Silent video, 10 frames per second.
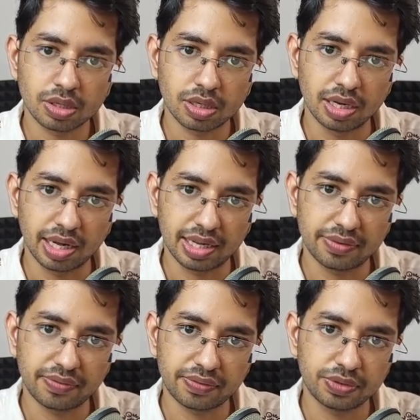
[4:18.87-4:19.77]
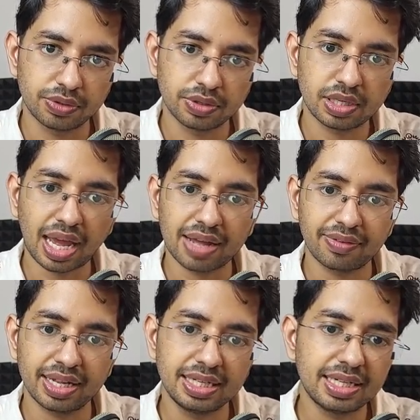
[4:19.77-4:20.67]
If you don't have
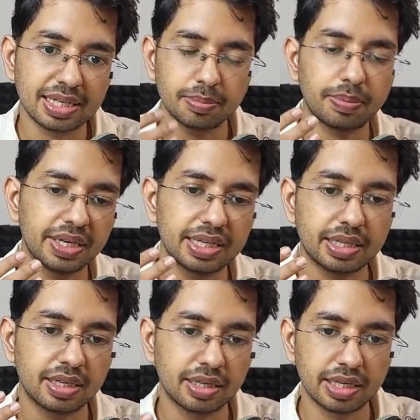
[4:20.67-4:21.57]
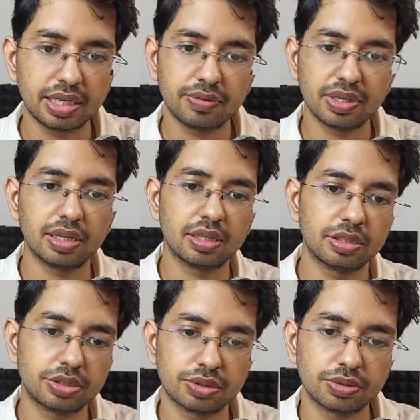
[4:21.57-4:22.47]
any template, it will
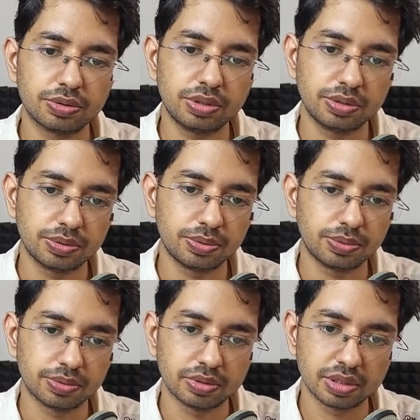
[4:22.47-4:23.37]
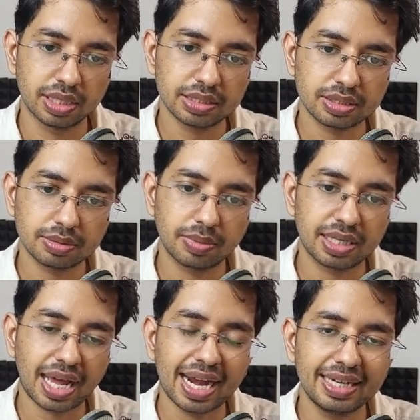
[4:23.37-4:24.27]
show you this,
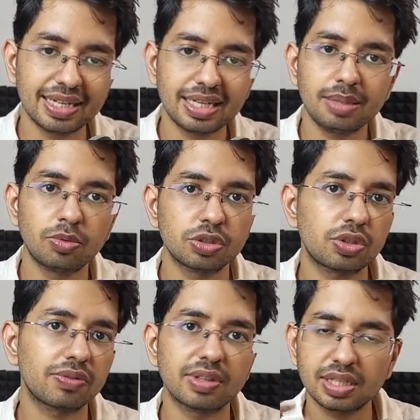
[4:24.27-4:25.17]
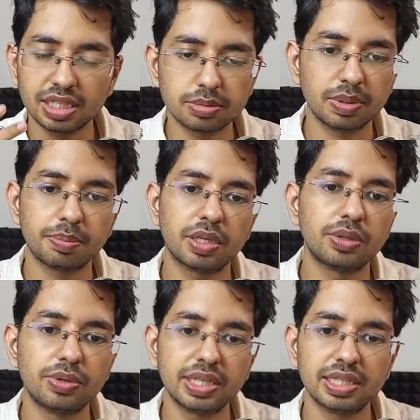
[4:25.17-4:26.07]
but ideally most of the things people
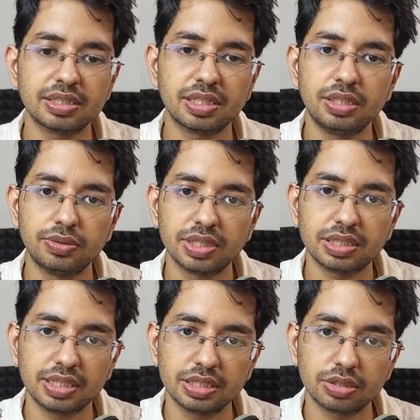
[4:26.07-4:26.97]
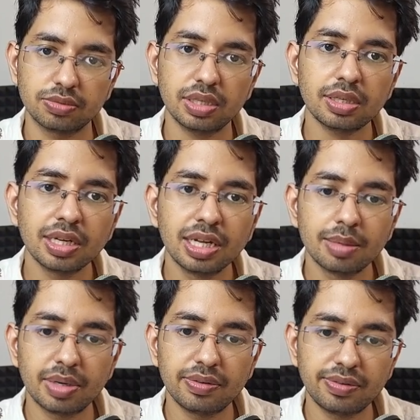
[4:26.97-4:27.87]
do it is in US East 1,
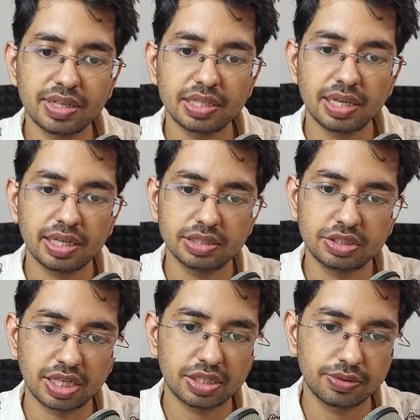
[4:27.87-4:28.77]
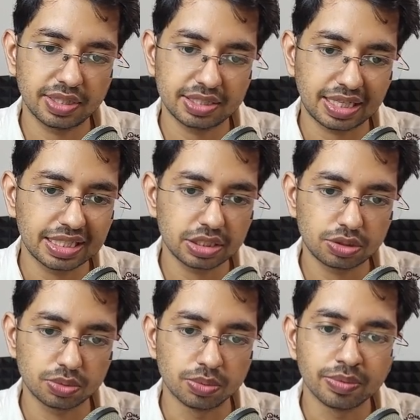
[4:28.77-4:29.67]
but we will check US East
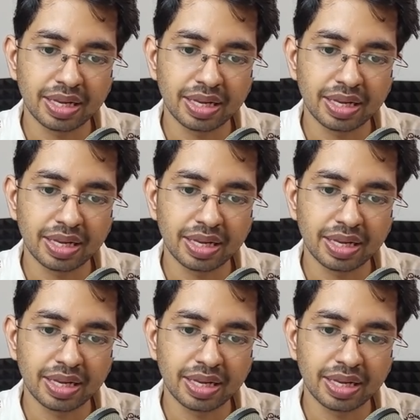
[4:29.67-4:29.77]
2.